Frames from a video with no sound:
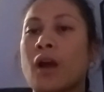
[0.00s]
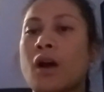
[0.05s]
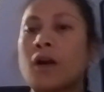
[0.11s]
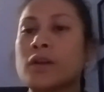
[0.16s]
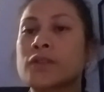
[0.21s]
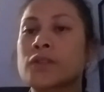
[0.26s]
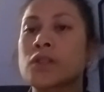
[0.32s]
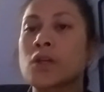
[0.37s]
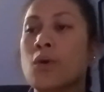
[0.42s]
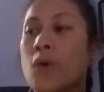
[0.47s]

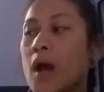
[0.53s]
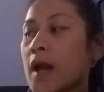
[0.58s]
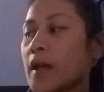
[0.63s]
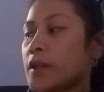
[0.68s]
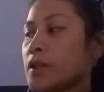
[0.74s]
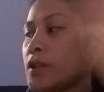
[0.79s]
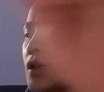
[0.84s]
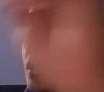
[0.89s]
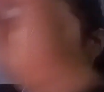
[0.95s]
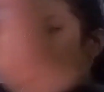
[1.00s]
Also, I
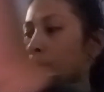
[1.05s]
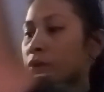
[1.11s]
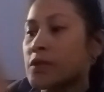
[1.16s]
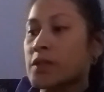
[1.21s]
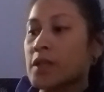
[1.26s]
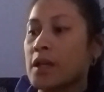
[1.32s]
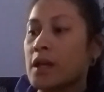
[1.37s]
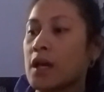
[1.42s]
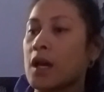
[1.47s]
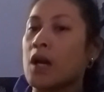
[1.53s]

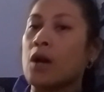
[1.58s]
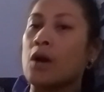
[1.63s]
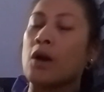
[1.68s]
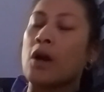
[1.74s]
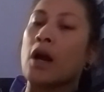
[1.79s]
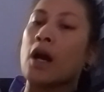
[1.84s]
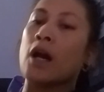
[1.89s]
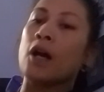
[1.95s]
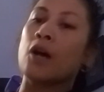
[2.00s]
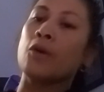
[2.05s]
used
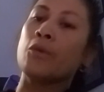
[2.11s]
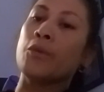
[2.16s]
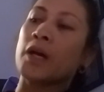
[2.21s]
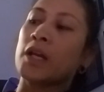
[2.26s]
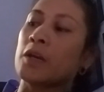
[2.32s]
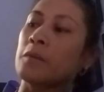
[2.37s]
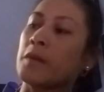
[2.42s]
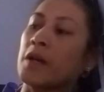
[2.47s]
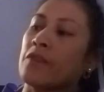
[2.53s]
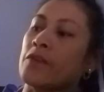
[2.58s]

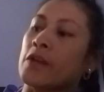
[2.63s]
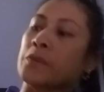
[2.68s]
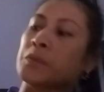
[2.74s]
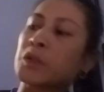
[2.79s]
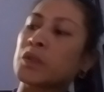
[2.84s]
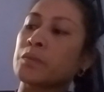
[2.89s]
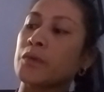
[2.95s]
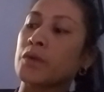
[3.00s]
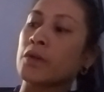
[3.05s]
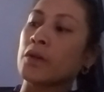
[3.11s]
one of my
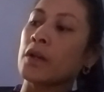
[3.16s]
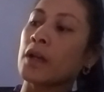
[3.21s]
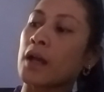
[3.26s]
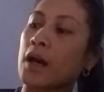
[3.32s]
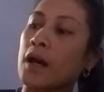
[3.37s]
favorite book.